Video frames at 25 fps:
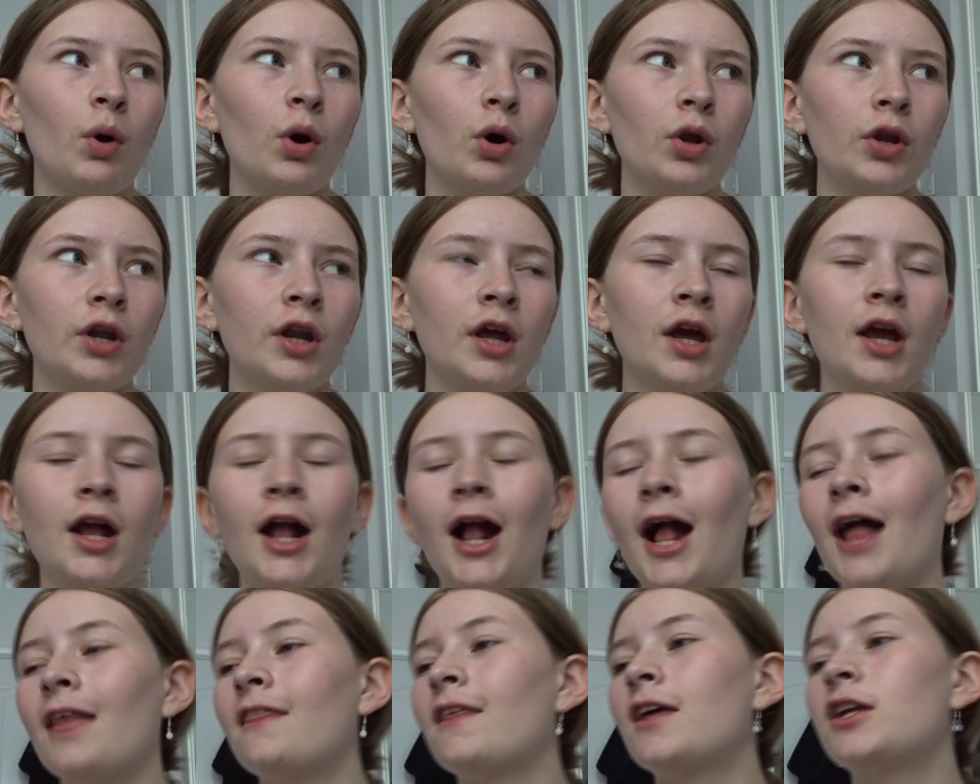on
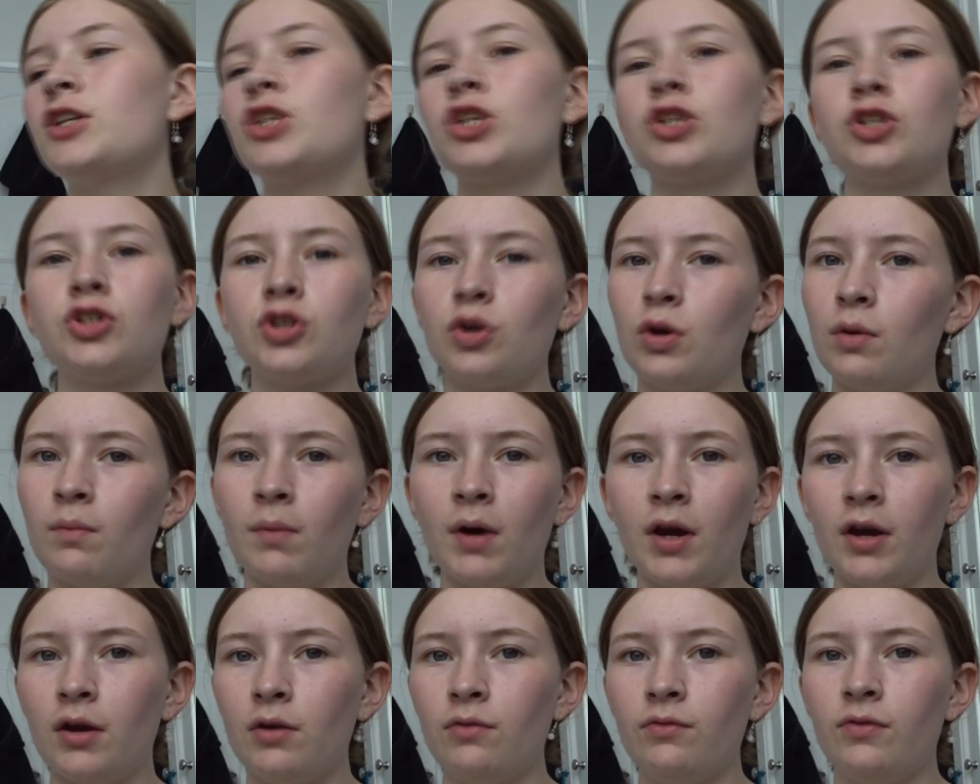and then just doing
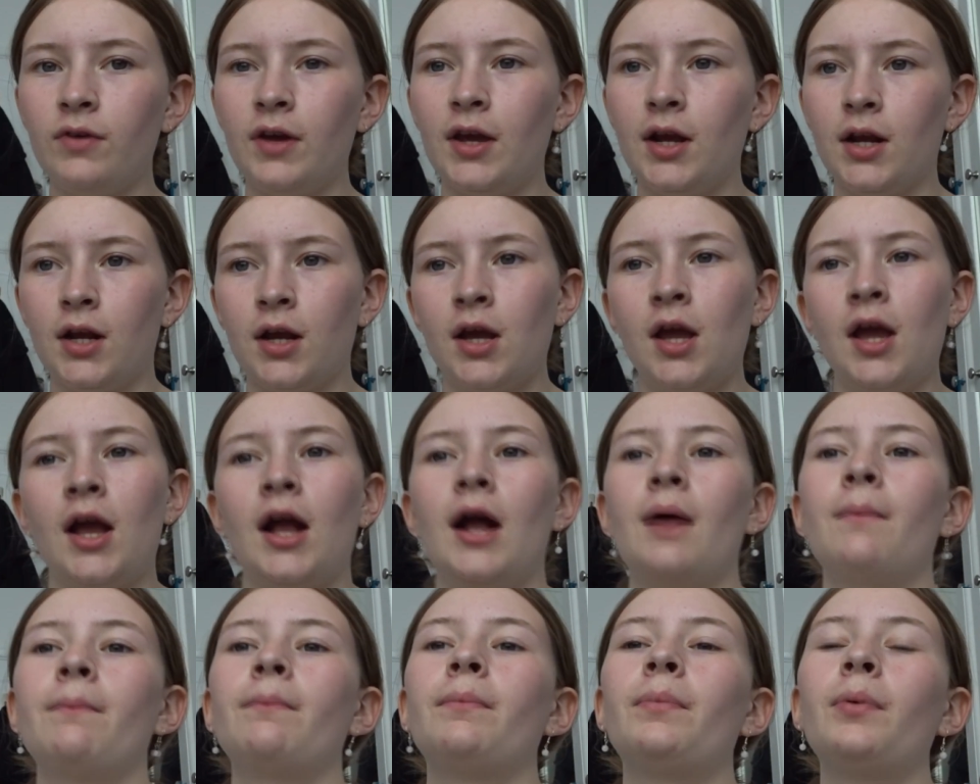my own thing.
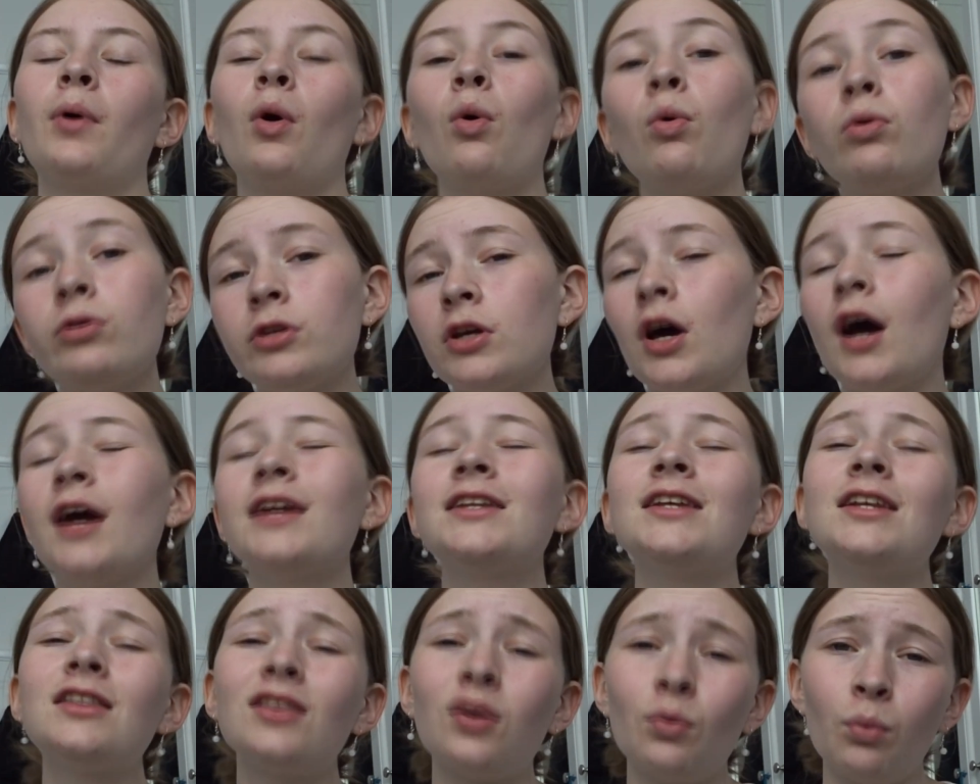But also, I
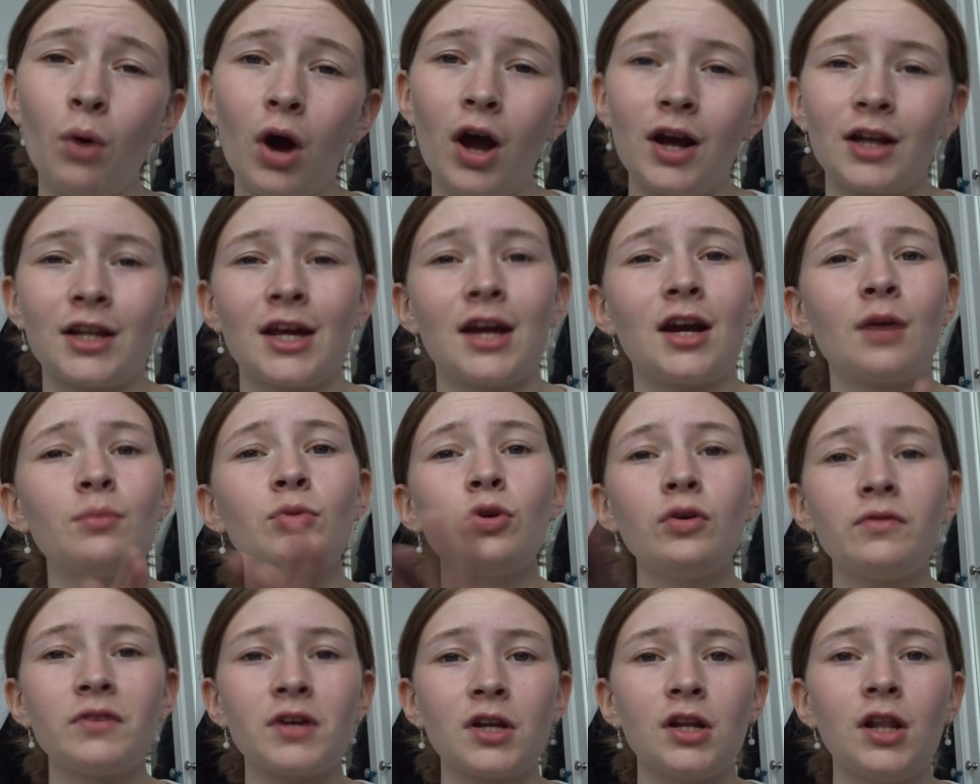did the work. Like, I'm
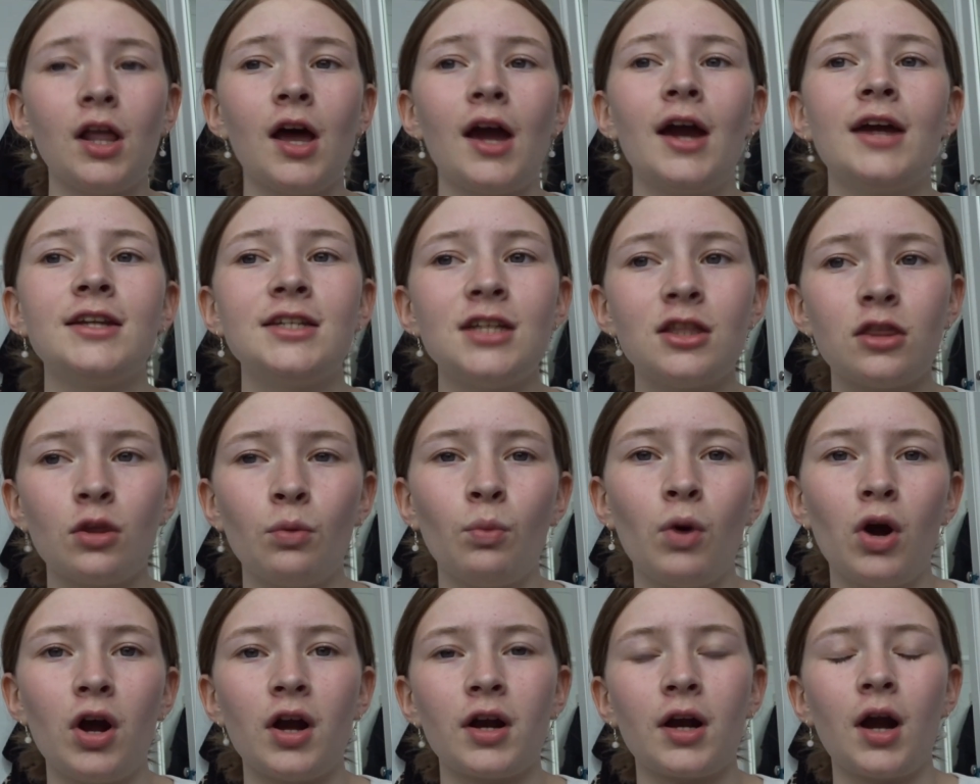not even going to lie, I did the
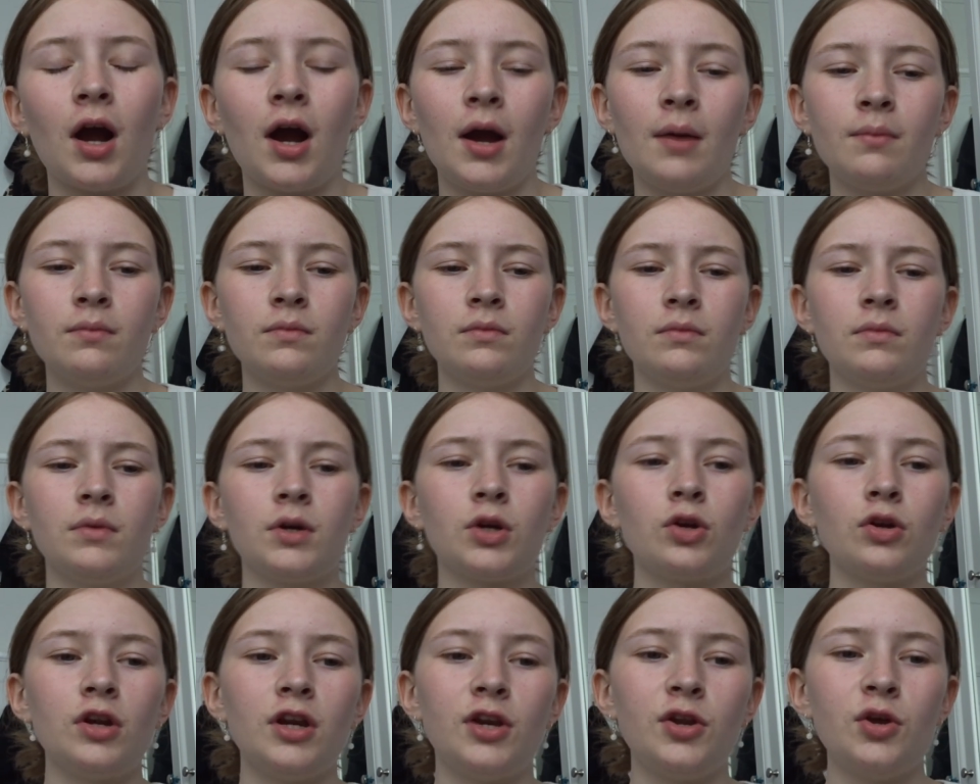work. I'm
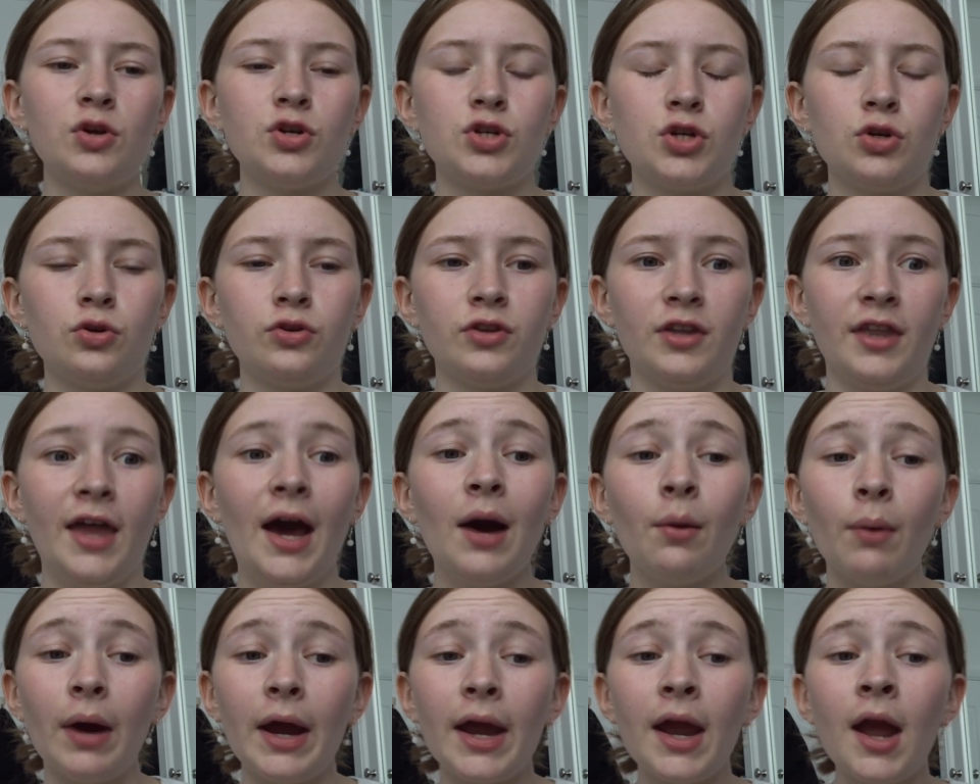goody two-shoes in
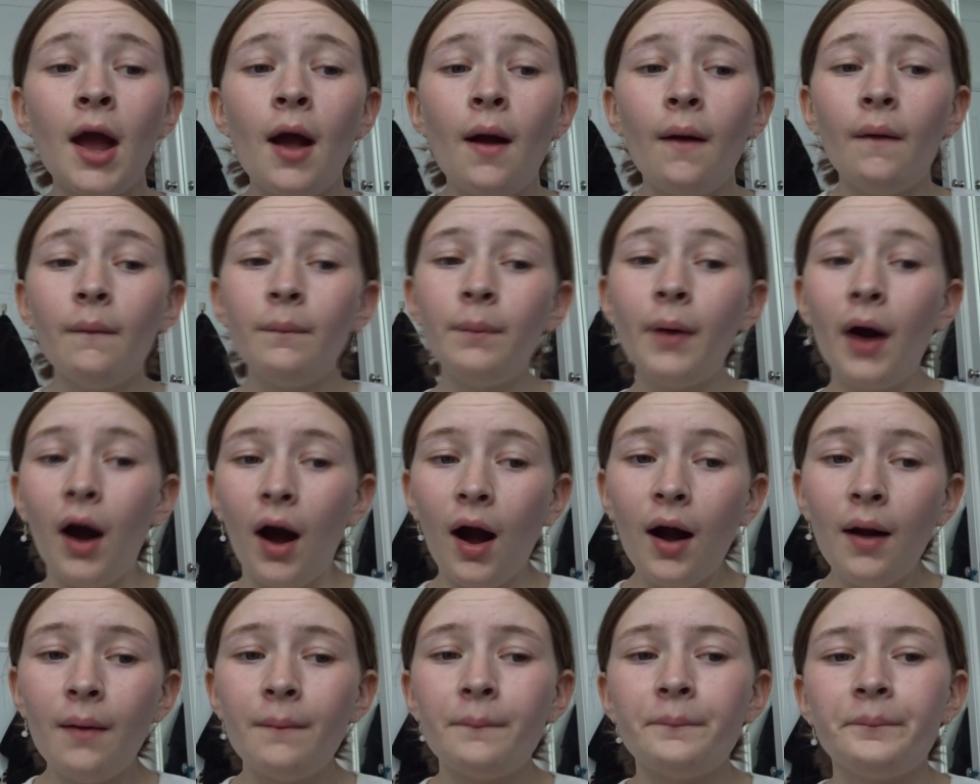that way.
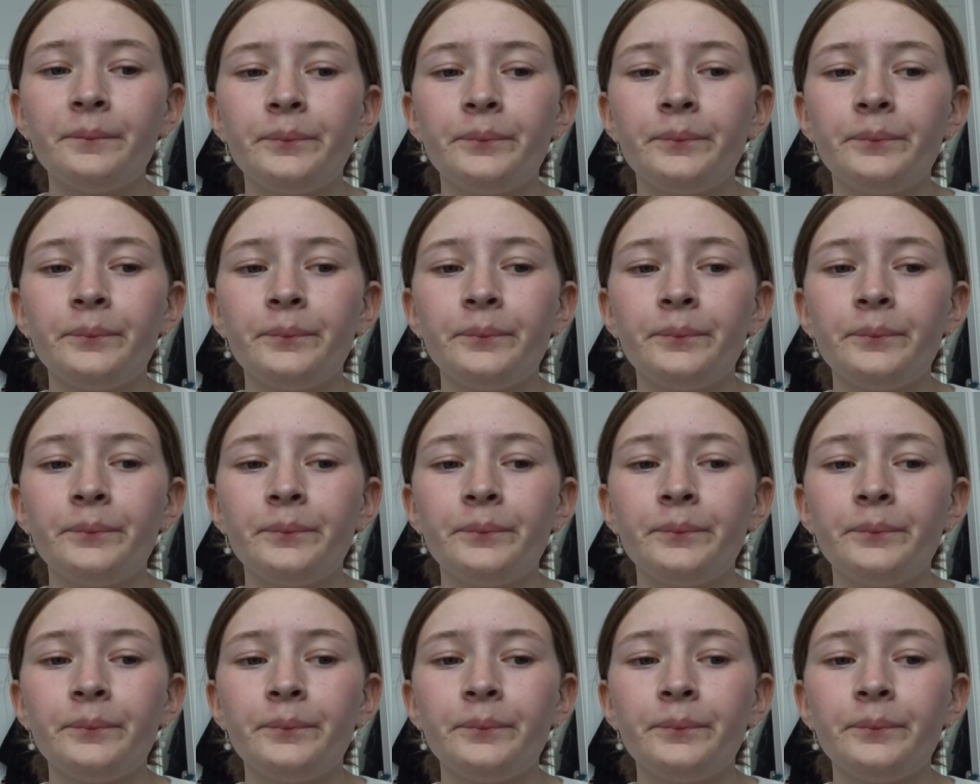But